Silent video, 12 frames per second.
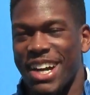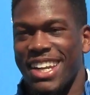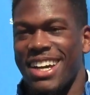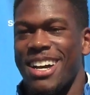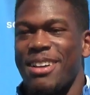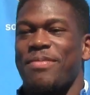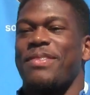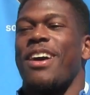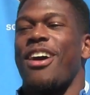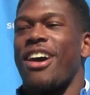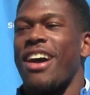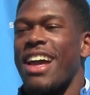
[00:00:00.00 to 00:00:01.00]
but um,
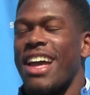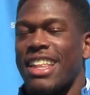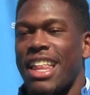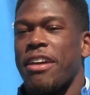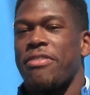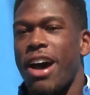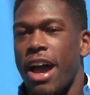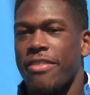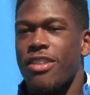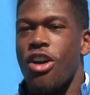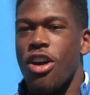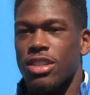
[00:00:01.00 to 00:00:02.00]
no, like five
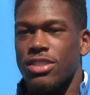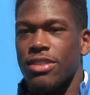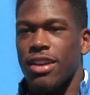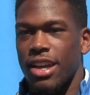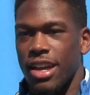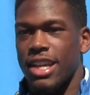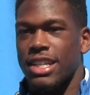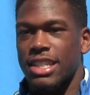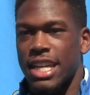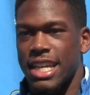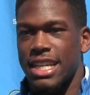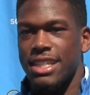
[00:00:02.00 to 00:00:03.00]
yards
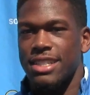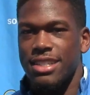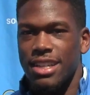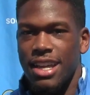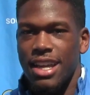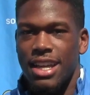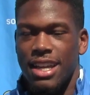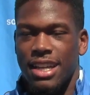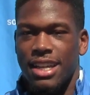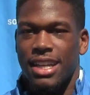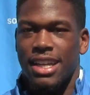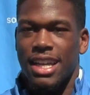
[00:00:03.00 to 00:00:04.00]
is, is
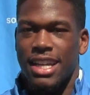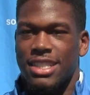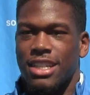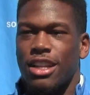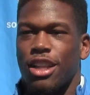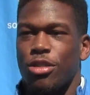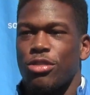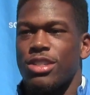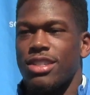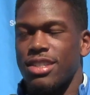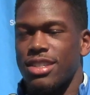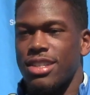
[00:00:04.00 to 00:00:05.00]
is
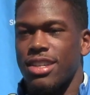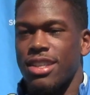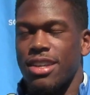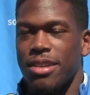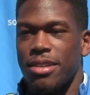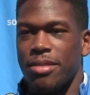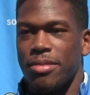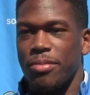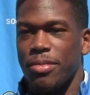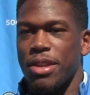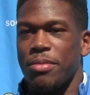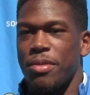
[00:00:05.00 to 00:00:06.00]
close to the
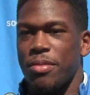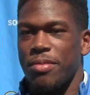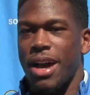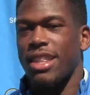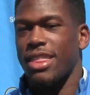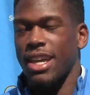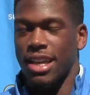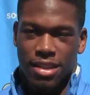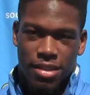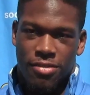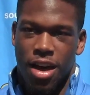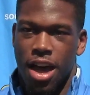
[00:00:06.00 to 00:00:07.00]
minimum. I think
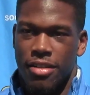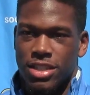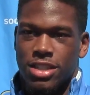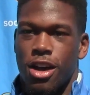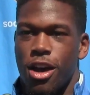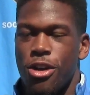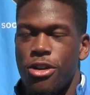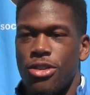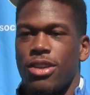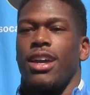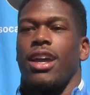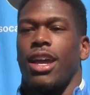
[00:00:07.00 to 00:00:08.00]
five is go,
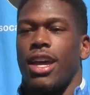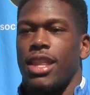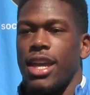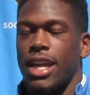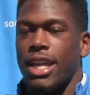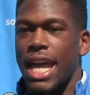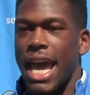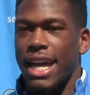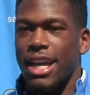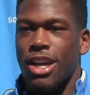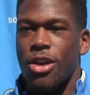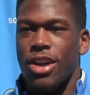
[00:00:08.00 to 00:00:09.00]
and then
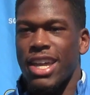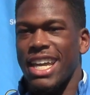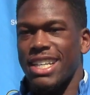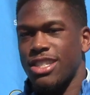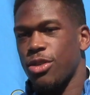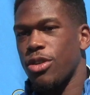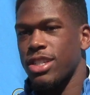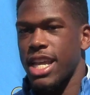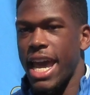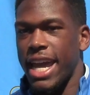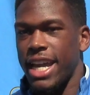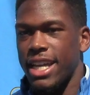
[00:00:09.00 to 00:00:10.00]
getting towards
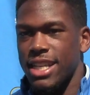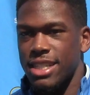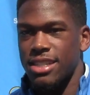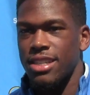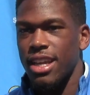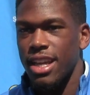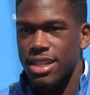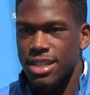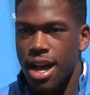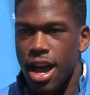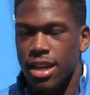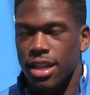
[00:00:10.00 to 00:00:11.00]
eight is, is
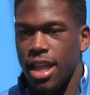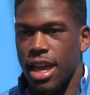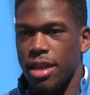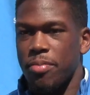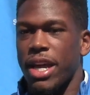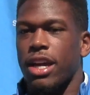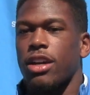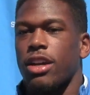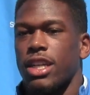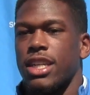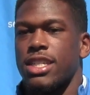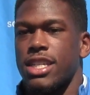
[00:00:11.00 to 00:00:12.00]
kind of like make a
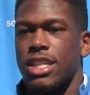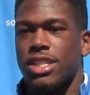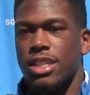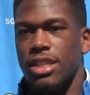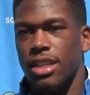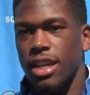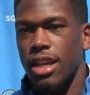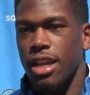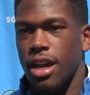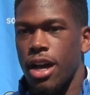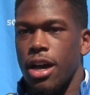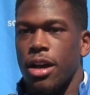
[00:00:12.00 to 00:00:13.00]
good decision.
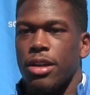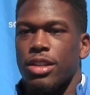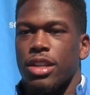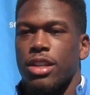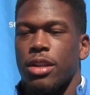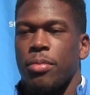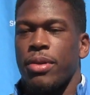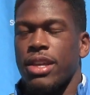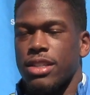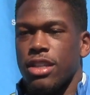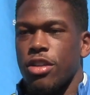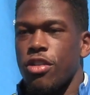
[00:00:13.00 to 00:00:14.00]
Uh,
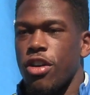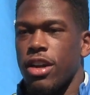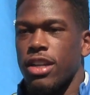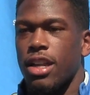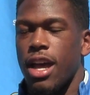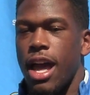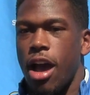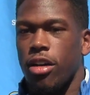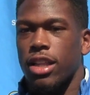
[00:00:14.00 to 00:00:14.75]
depending on how